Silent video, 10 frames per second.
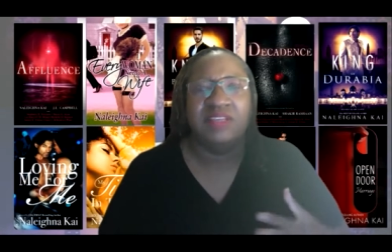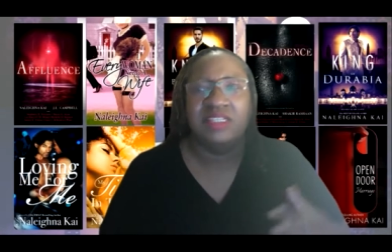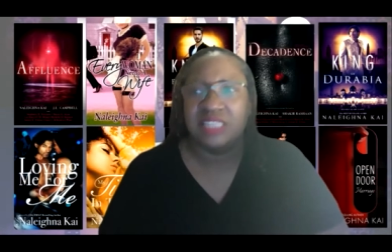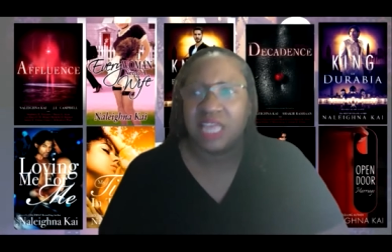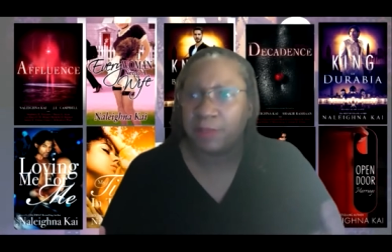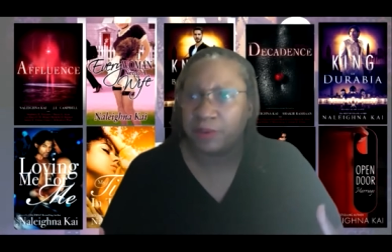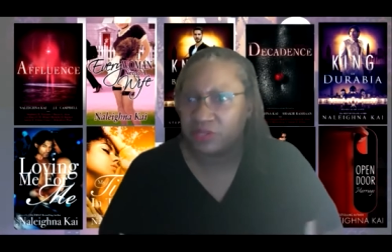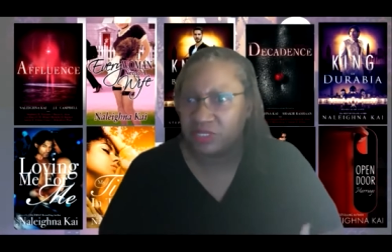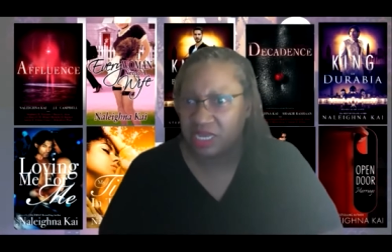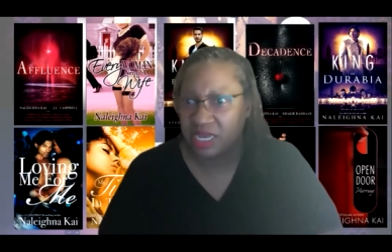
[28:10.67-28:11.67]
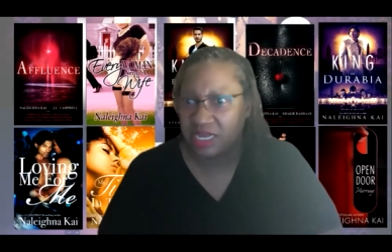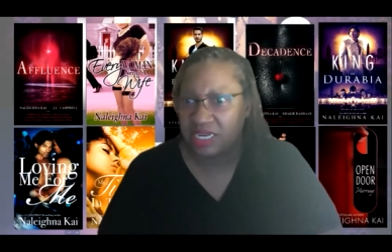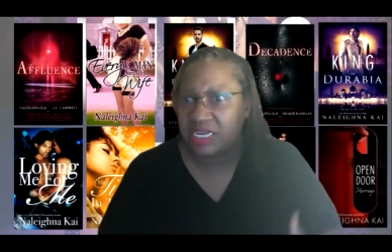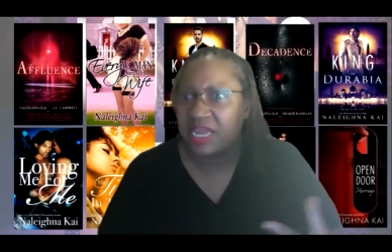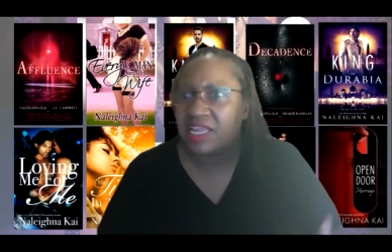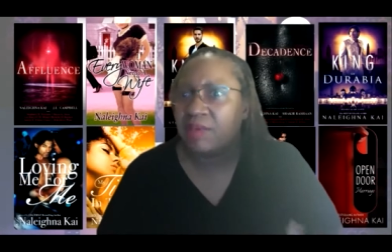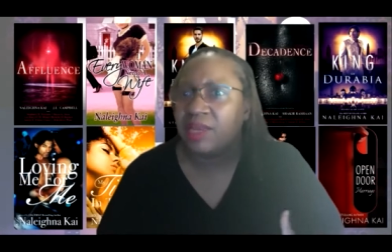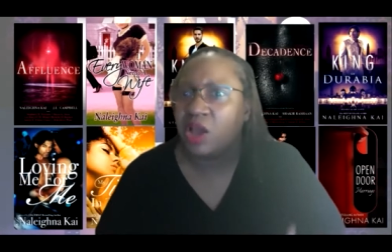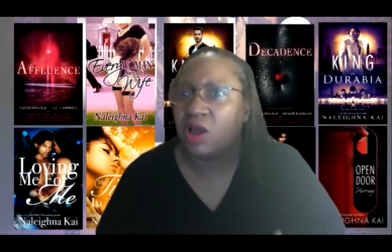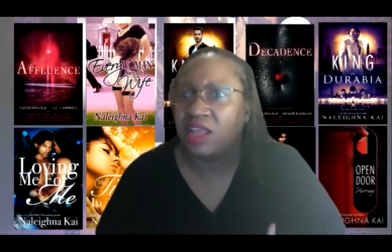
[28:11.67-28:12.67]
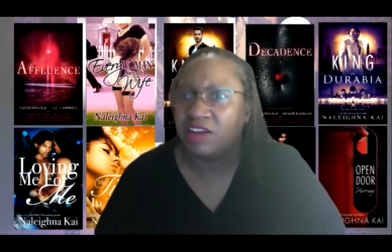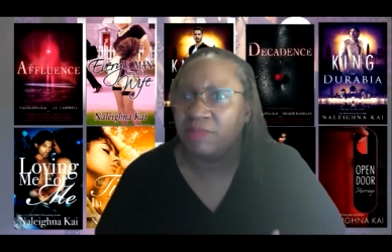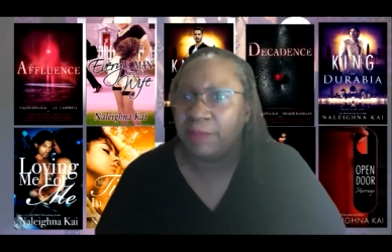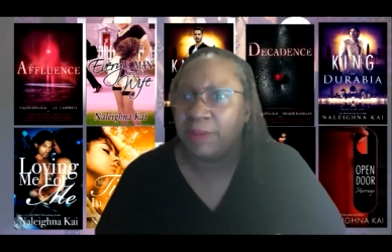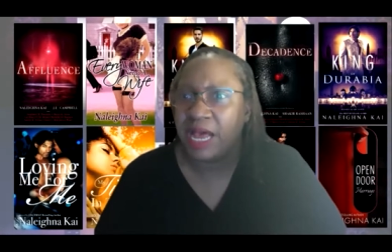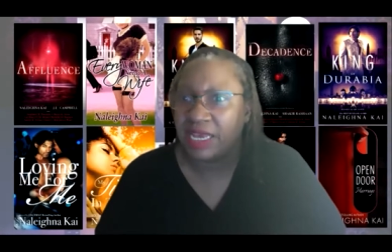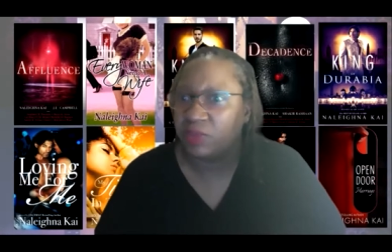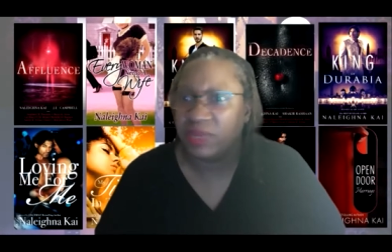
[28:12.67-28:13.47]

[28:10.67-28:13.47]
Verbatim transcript: the samplers done and not coming all out of my pocket.